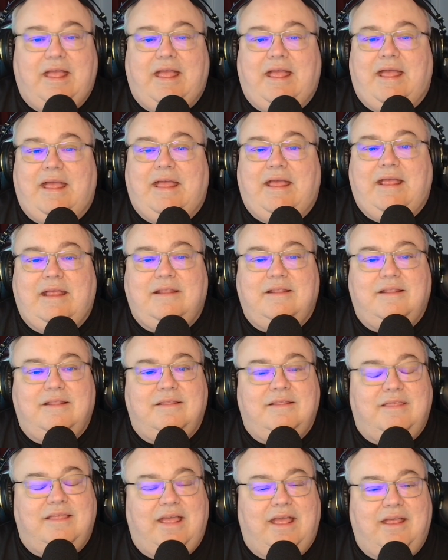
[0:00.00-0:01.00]
and
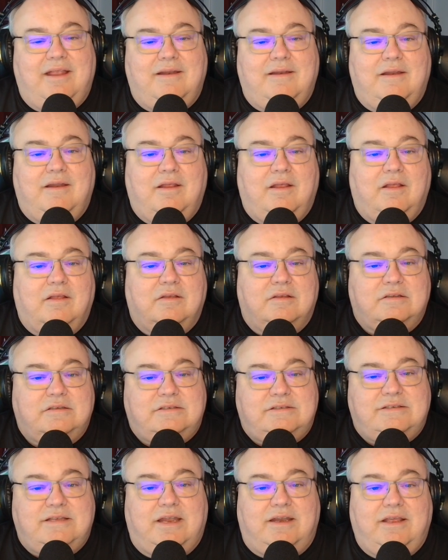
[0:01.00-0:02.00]
then
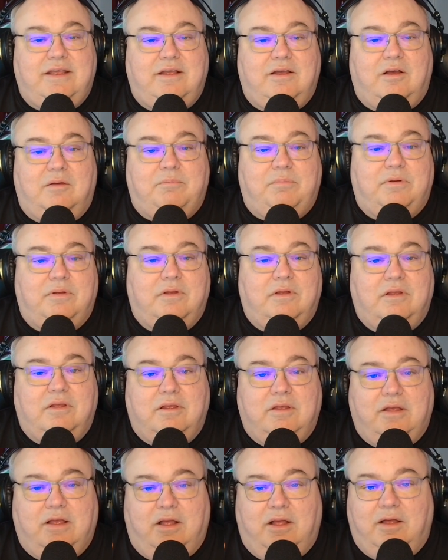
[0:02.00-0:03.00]
setting up,
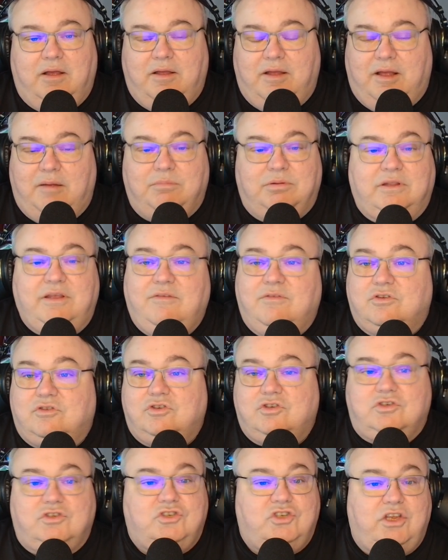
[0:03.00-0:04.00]
I believe it's
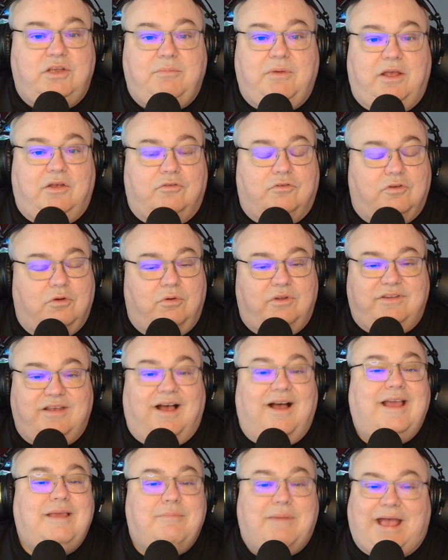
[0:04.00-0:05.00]
just Gmail, so it's
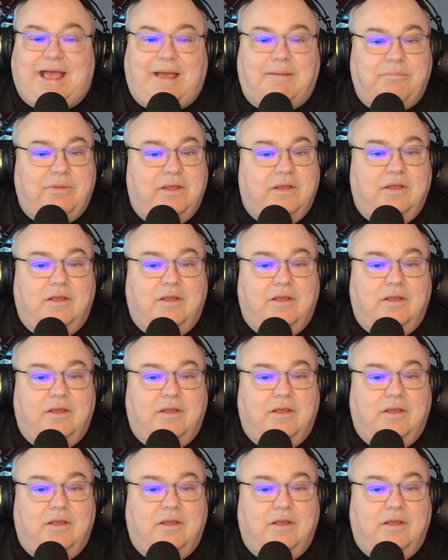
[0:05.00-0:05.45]
IMAP.